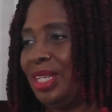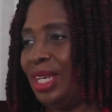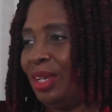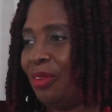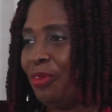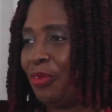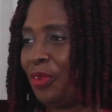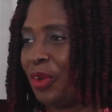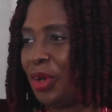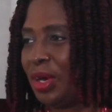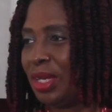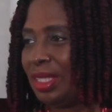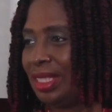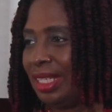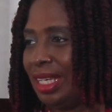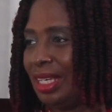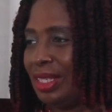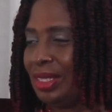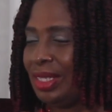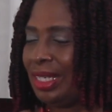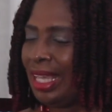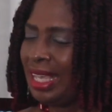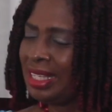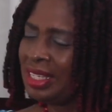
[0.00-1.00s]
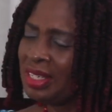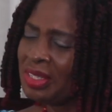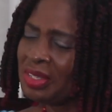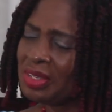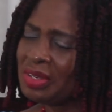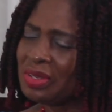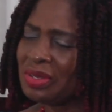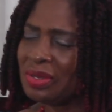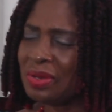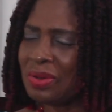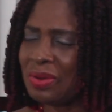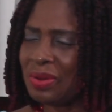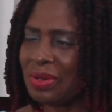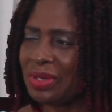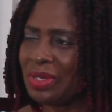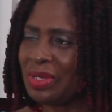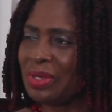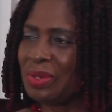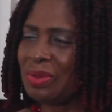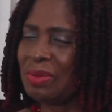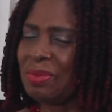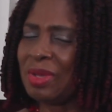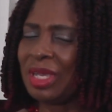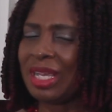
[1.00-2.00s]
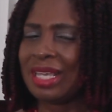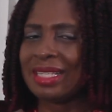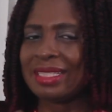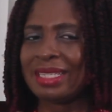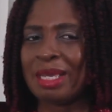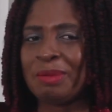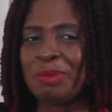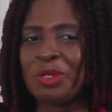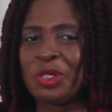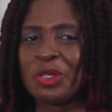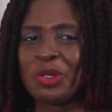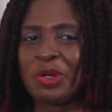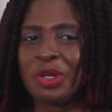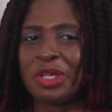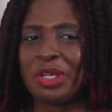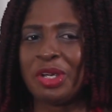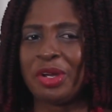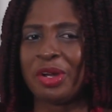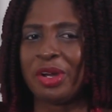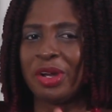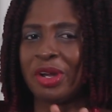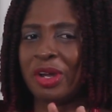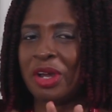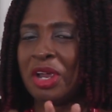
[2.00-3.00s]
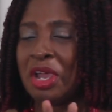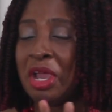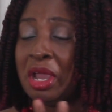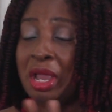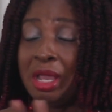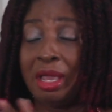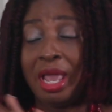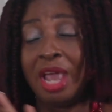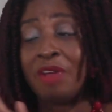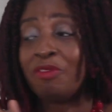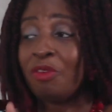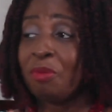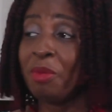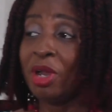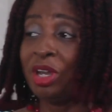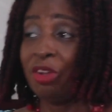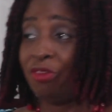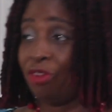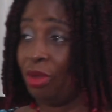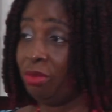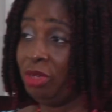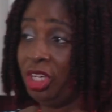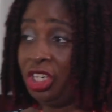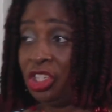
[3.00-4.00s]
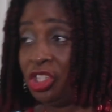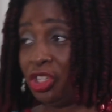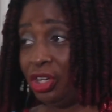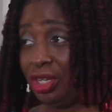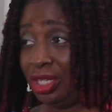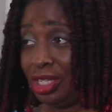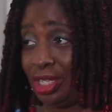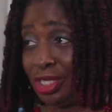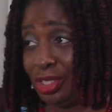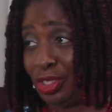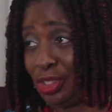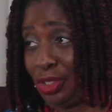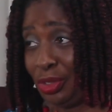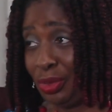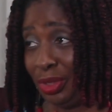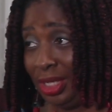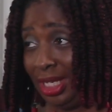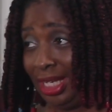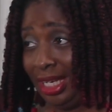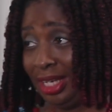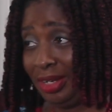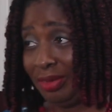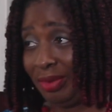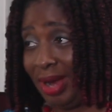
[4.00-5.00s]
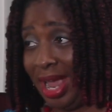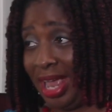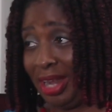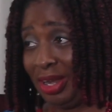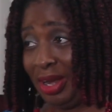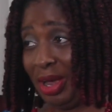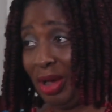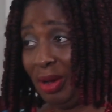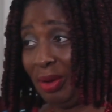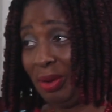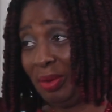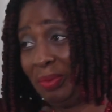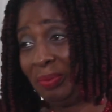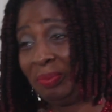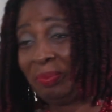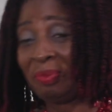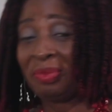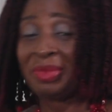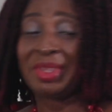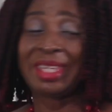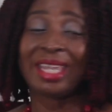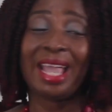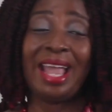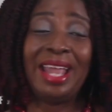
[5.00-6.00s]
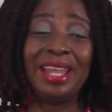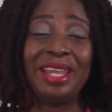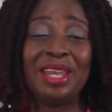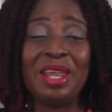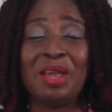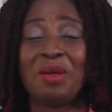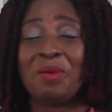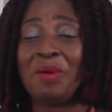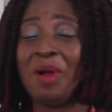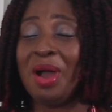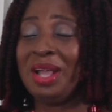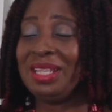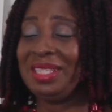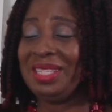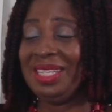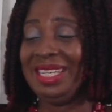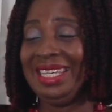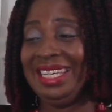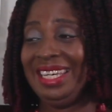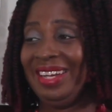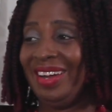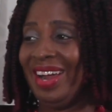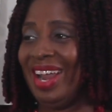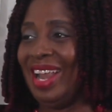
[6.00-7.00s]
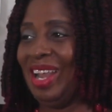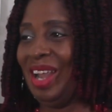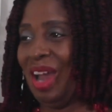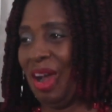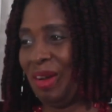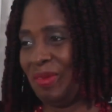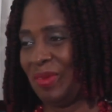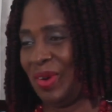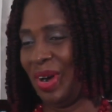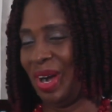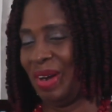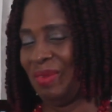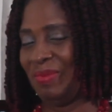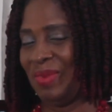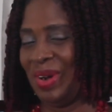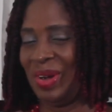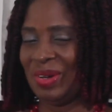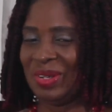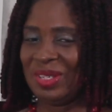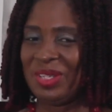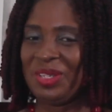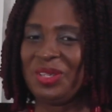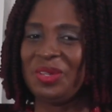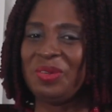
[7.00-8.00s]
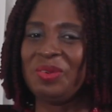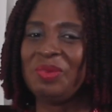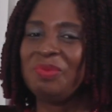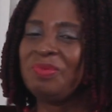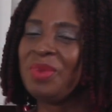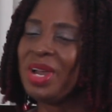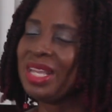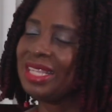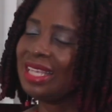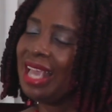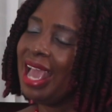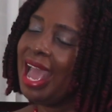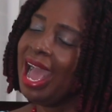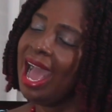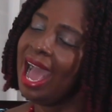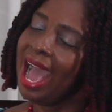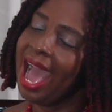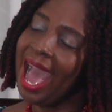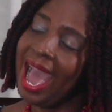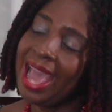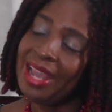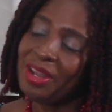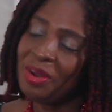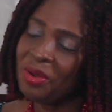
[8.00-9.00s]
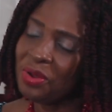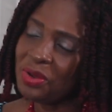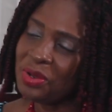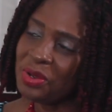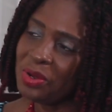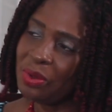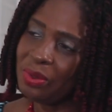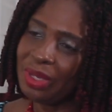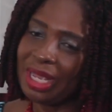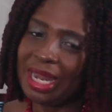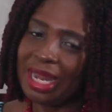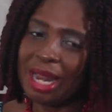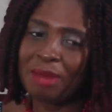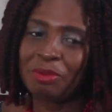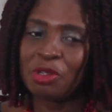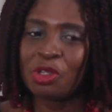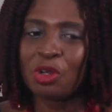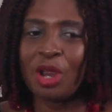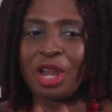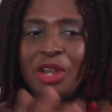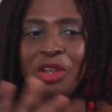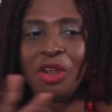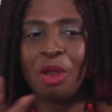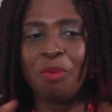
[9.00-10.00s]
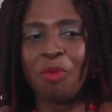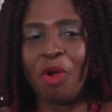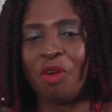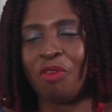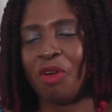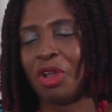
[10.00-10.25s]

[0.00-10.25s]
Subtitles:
I like to dig first into getting to know you because I'm sure everybody from your church is tuning in right now and they want to hear a lot more about you. But I don't know